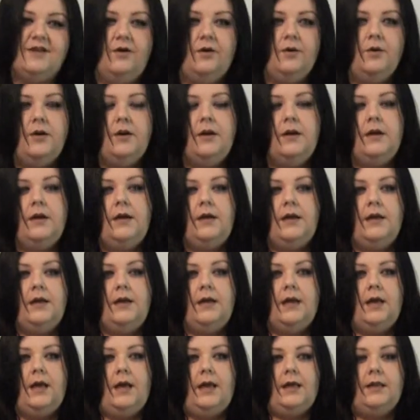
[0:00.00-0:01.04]
So
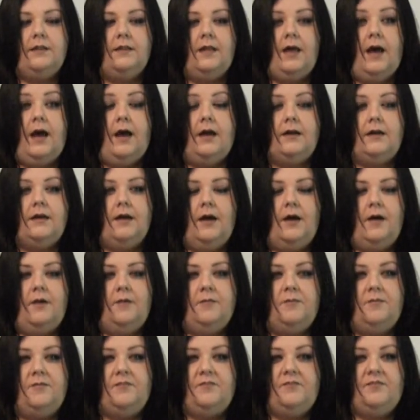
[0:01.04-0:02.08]
in
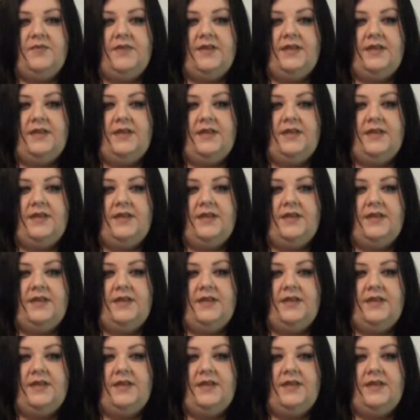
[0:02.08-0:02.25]
that,